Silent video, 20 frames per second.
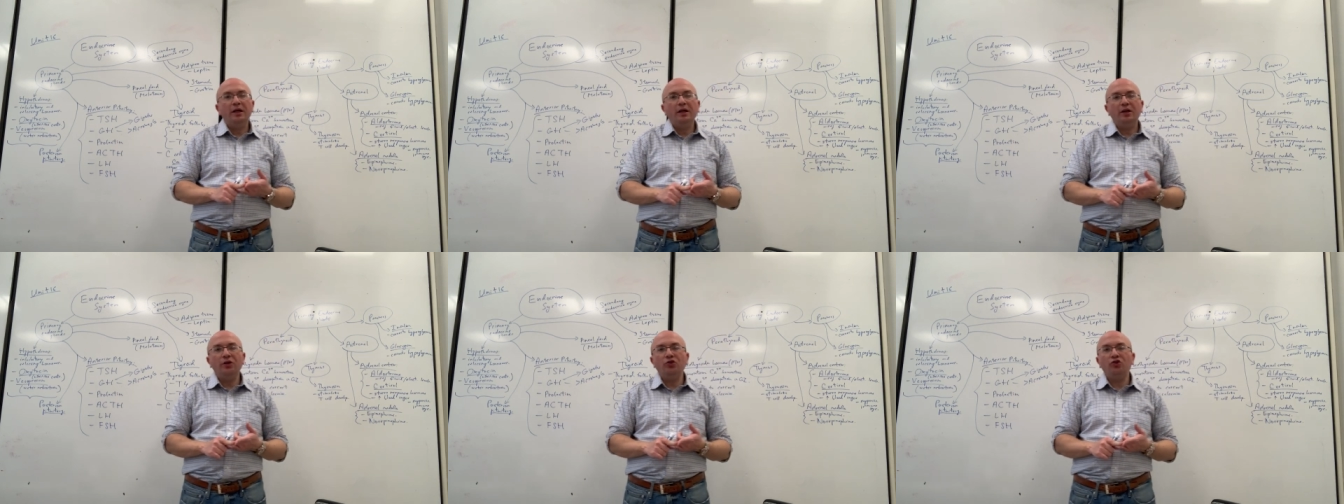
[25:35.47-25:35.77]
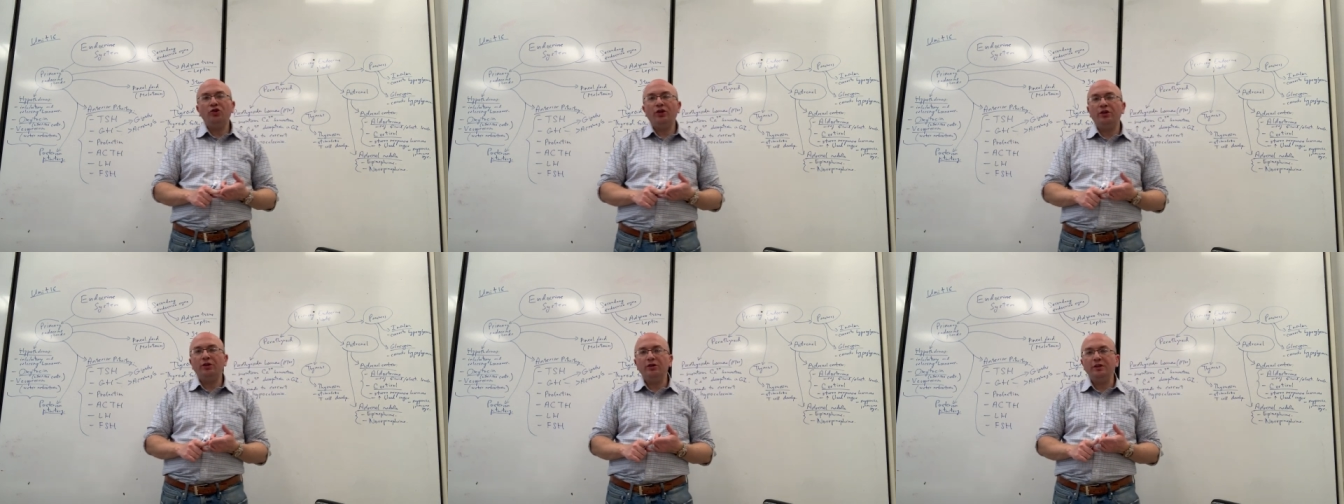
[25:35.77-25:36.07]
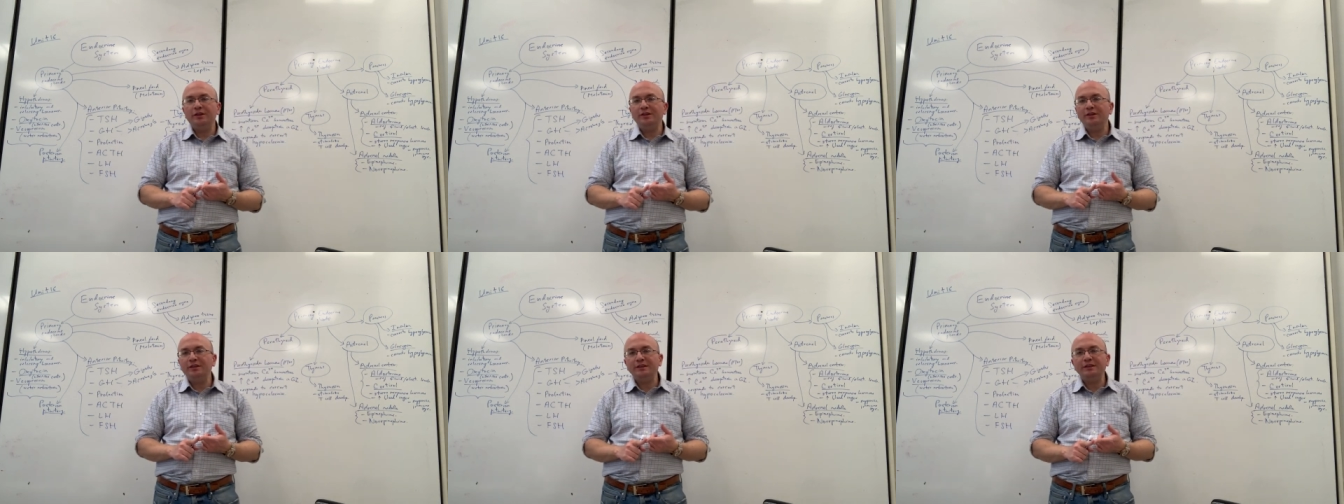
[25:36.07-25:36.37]
in
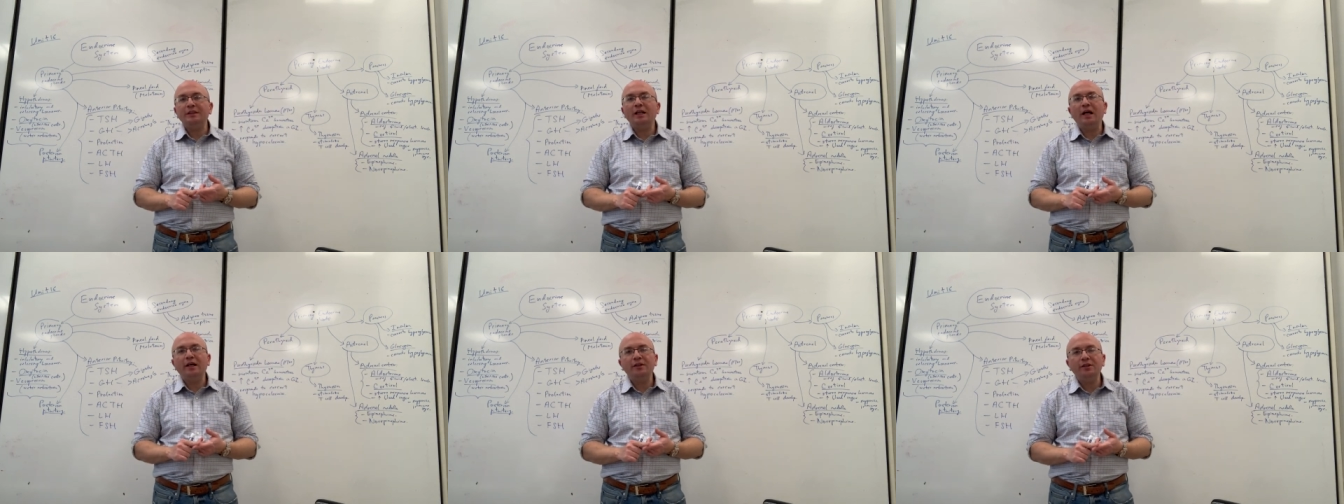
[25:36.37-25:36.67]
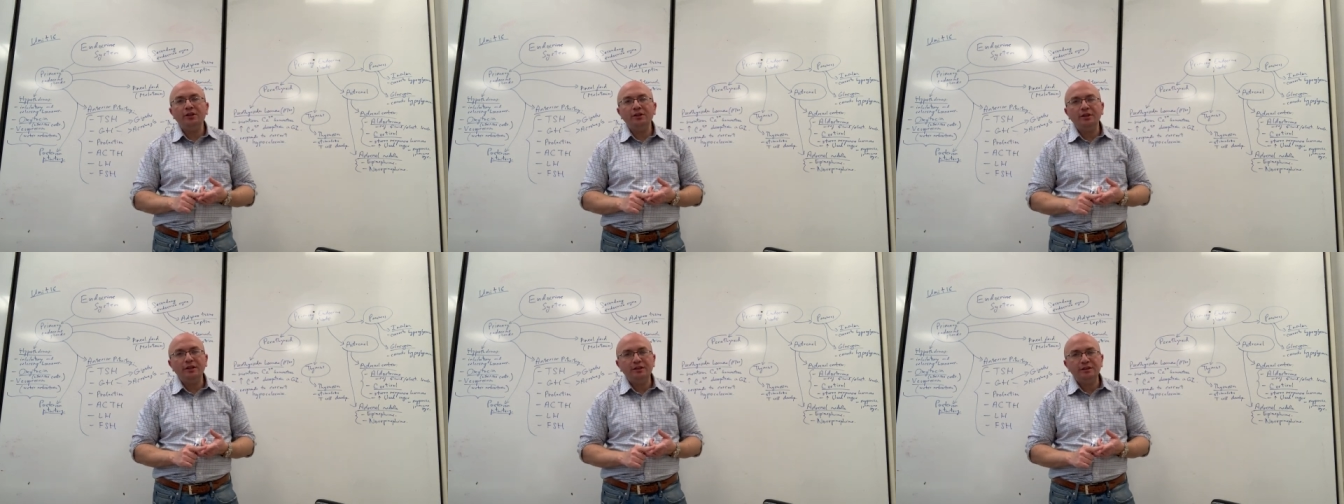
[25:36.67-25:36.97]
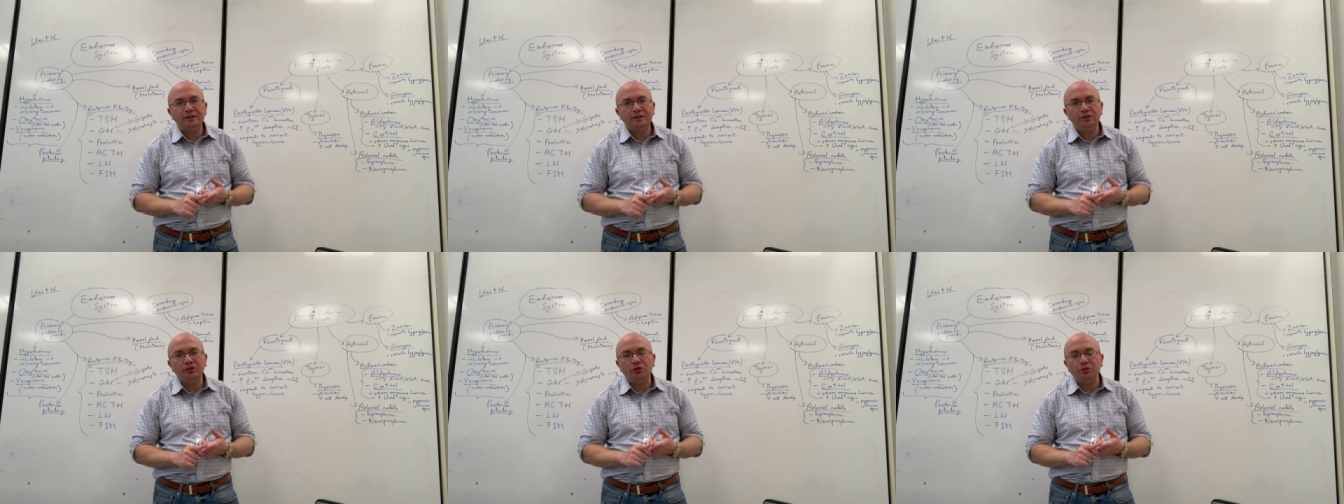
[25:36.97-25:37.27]
generally does not need
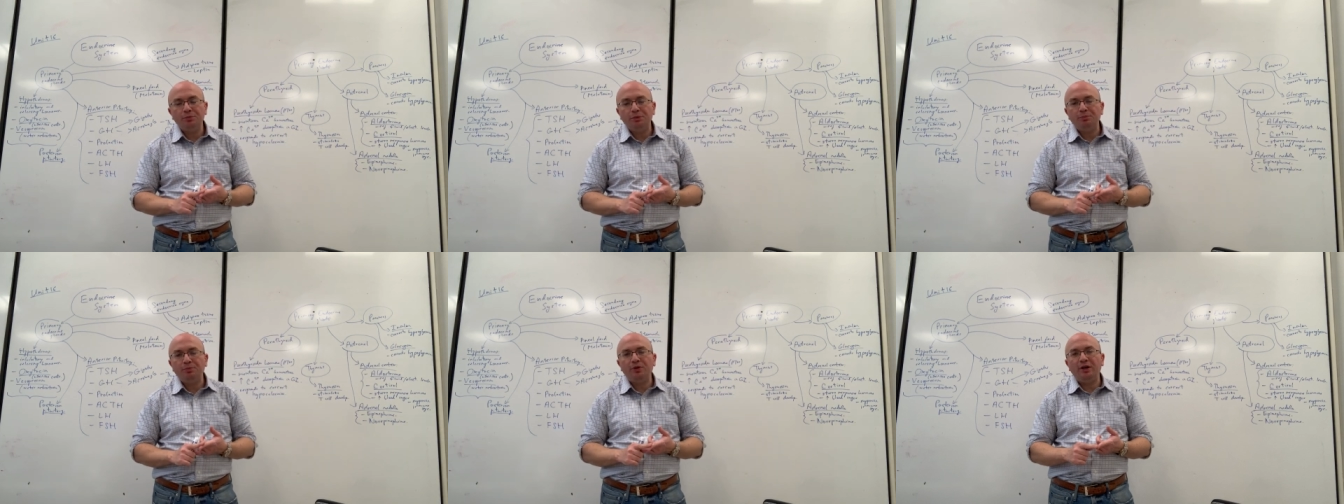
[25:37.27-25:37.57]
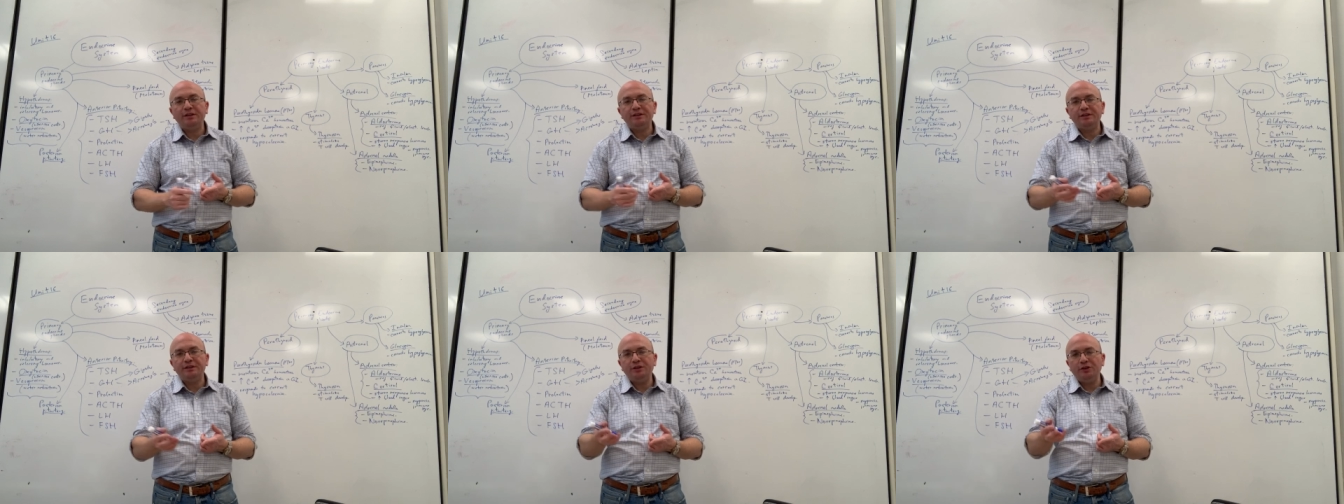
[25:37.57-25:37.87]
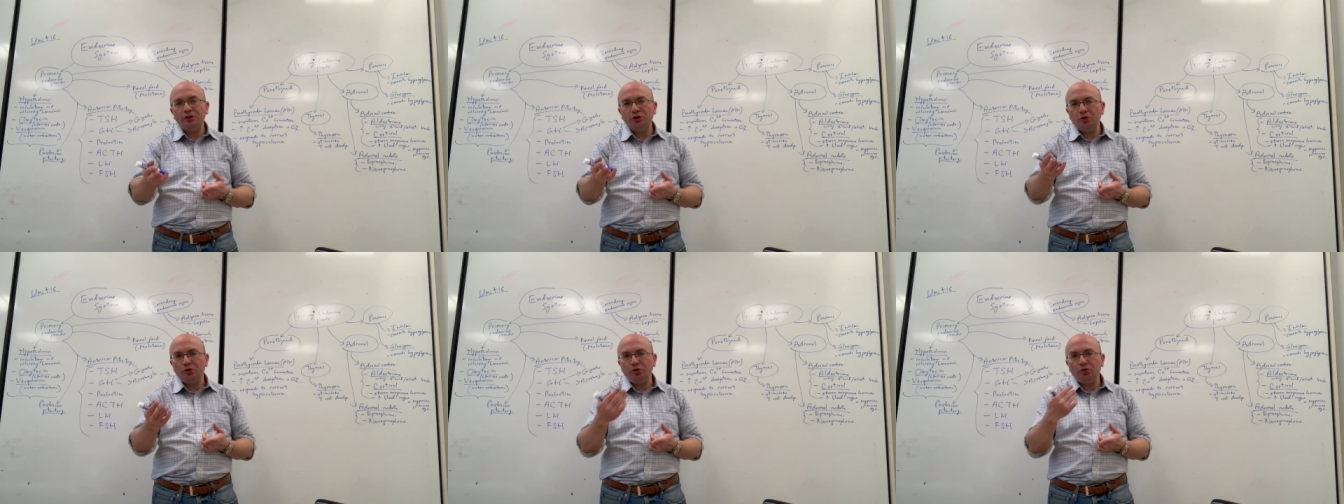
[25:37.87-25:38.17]
insulin to be present
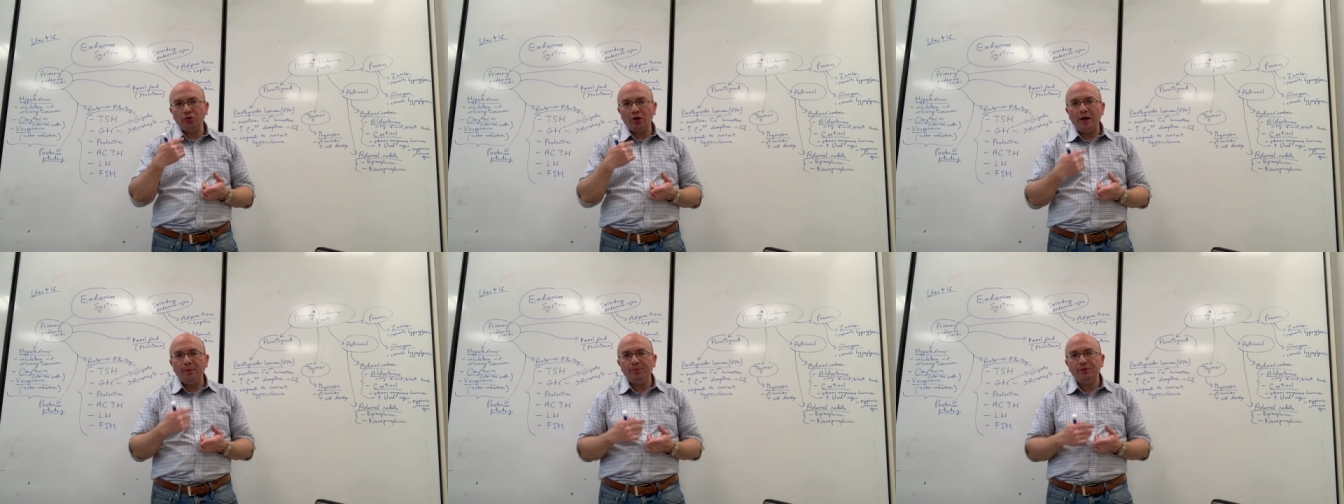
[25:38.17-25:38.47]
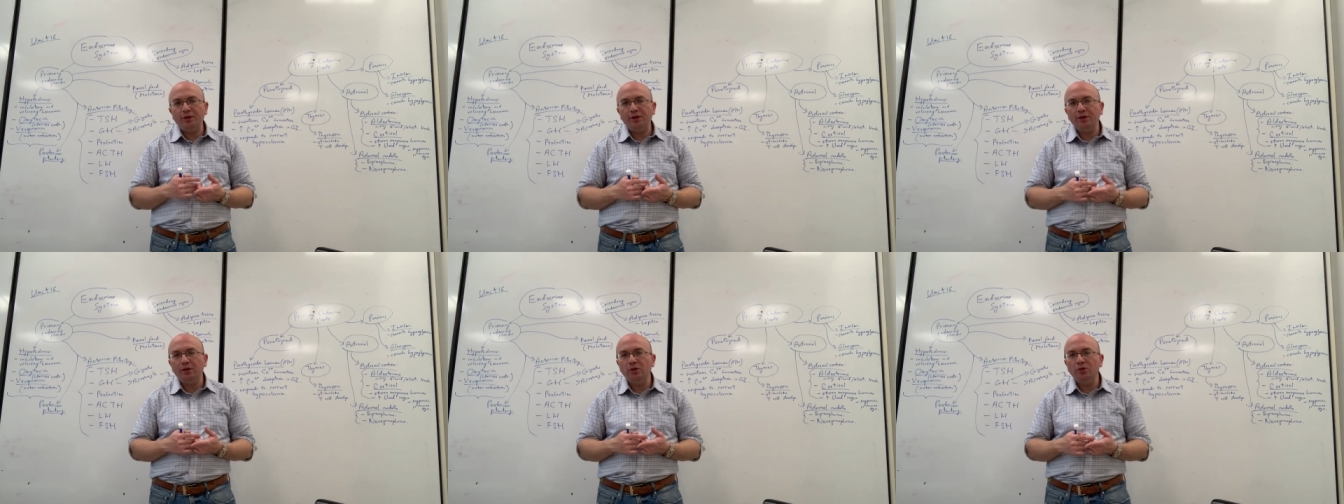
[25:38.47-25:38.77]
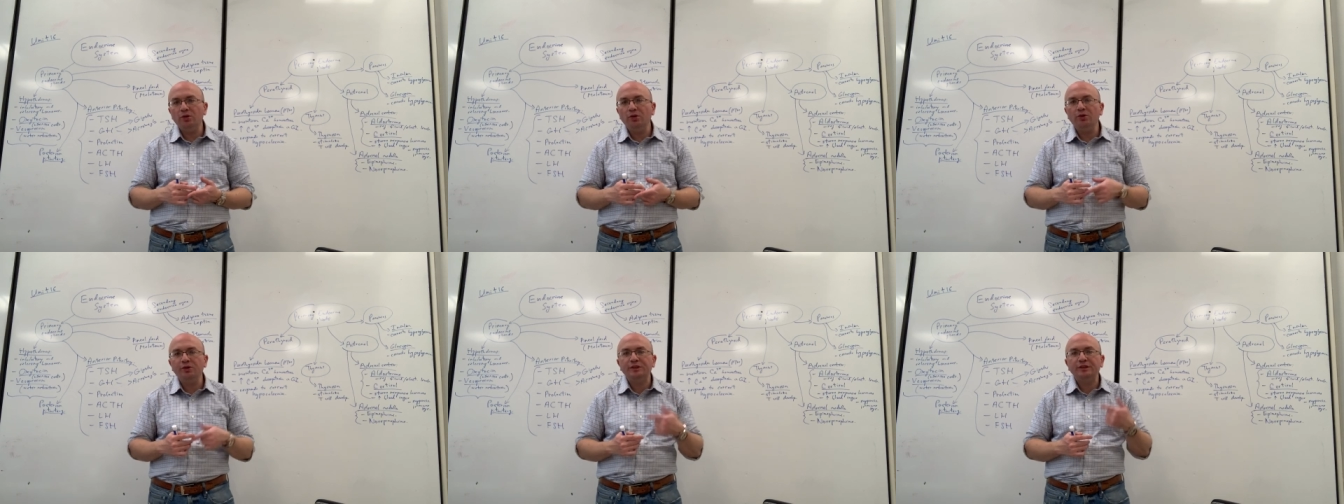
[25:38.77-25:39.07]
in order to uptake
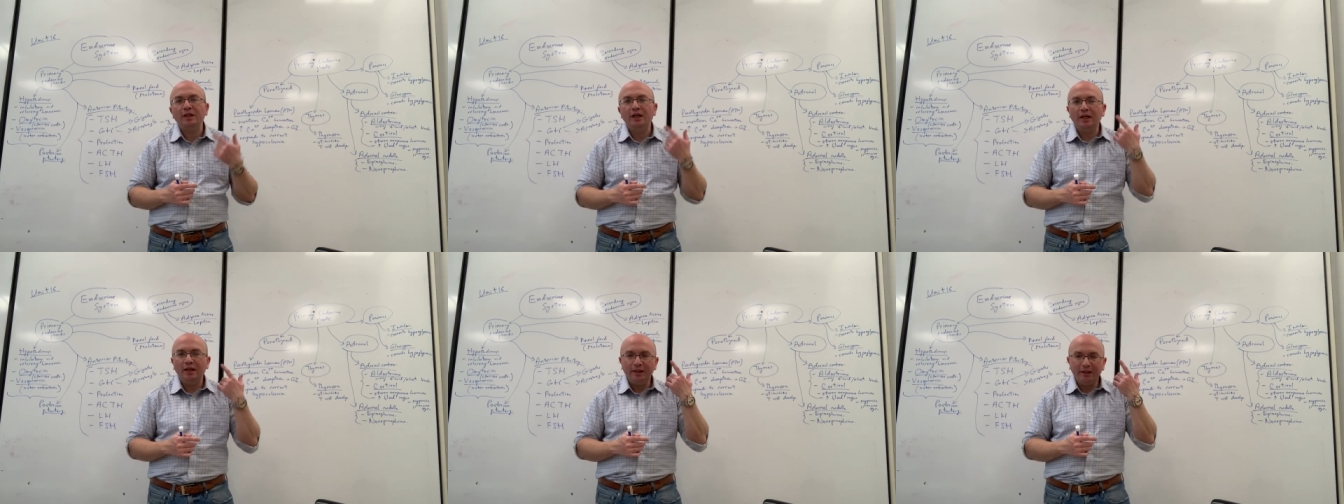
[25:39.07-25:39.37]
glucose,